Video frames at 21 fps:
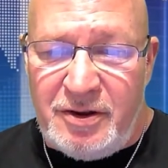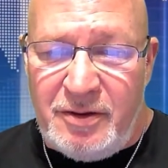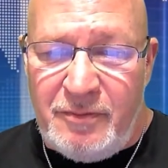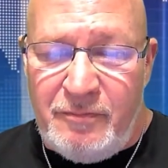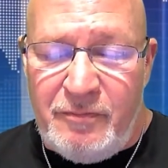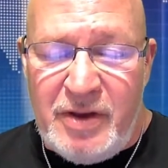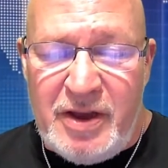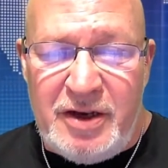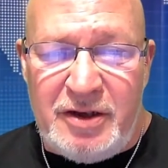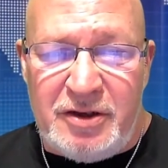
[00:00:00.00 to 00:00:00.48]

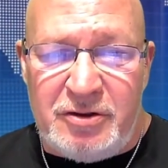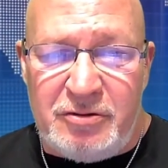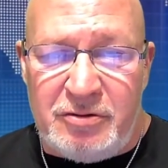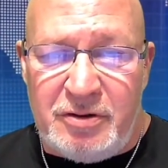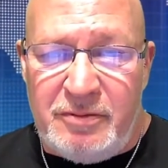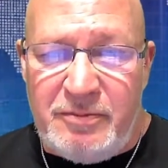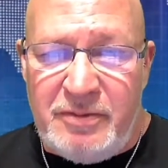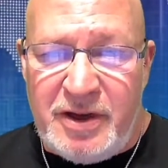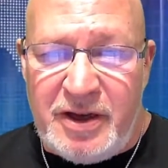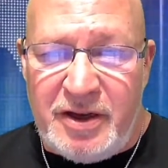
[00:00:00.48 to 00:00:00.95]
ministry
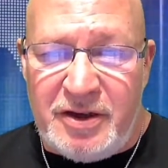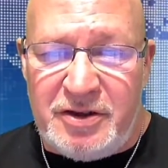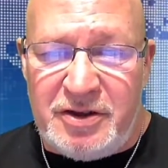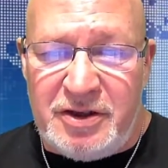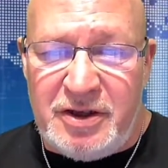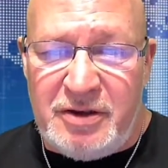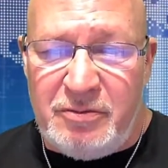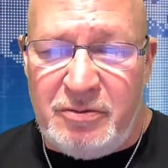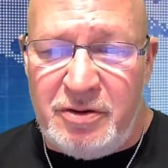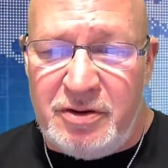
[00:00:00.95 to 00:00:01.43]
because
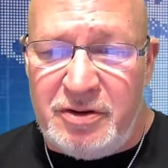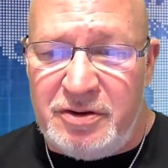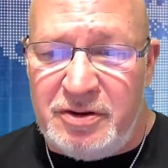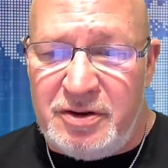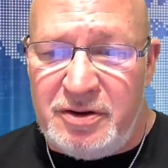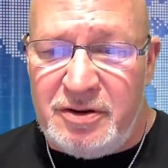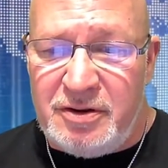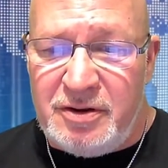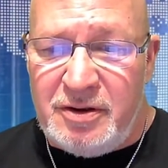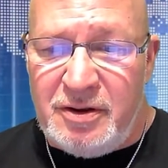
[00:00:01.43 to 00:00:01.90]
he
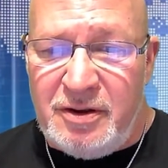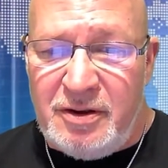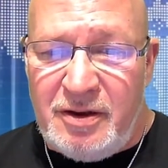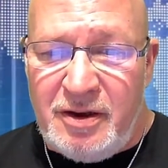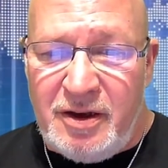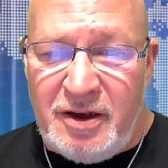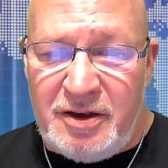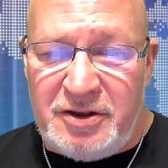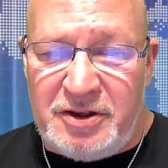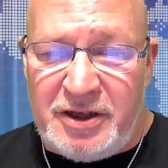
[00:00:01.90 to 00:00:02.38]
was
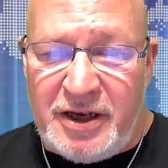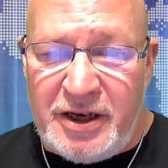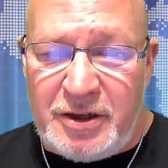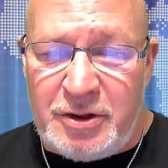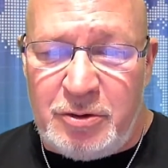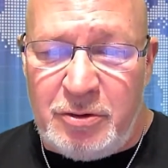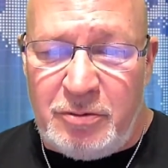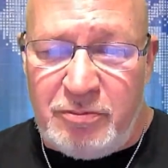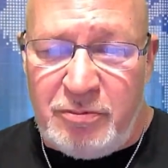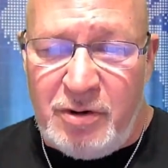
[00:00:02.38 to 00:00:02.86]
a
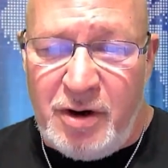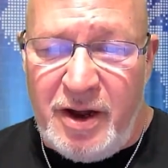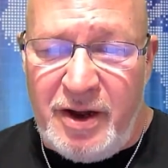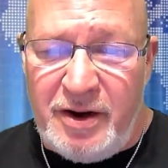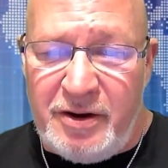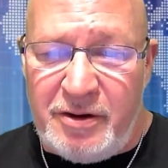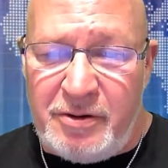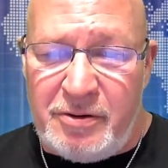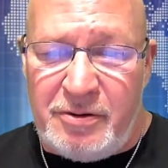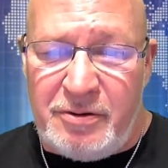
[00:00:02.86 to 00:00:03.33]
sexual
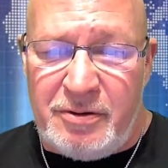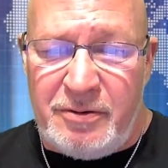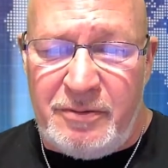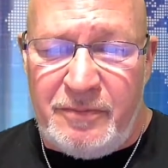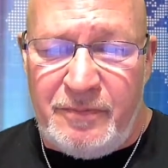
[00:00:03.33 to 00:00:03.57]
predator.